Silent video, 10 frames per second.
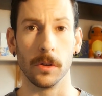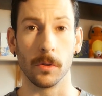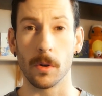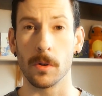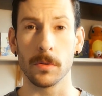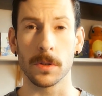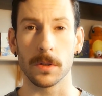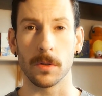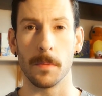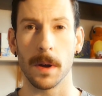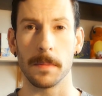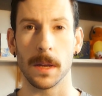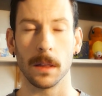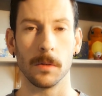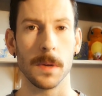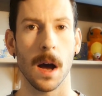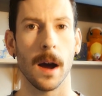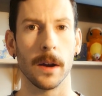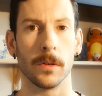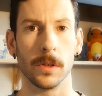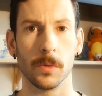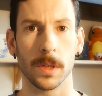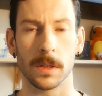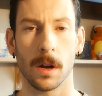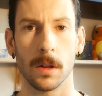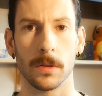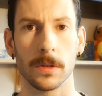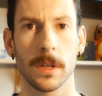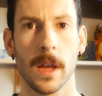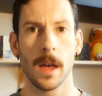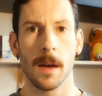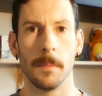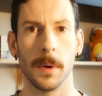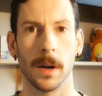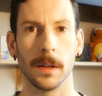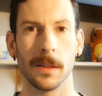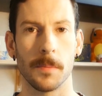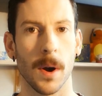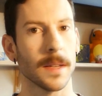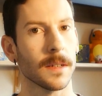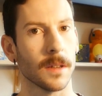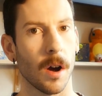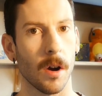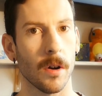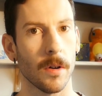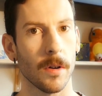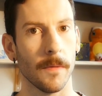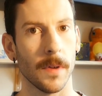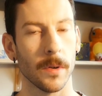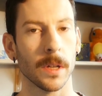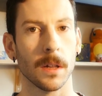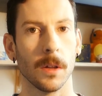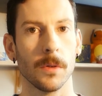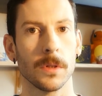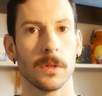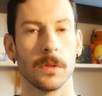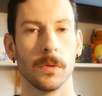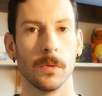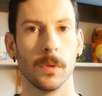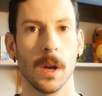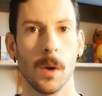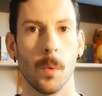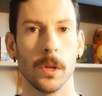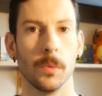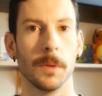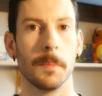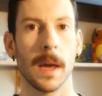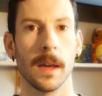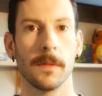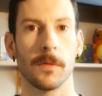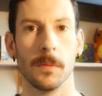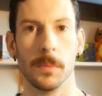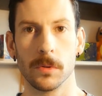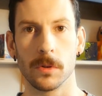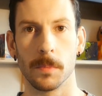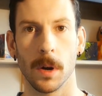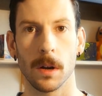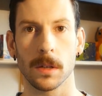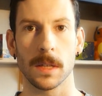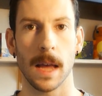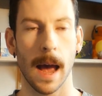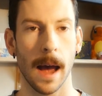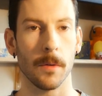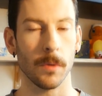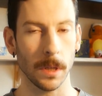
euros, so it might be a little bit higher in US dollars, but the prices are very close to what you would pay for a booster box at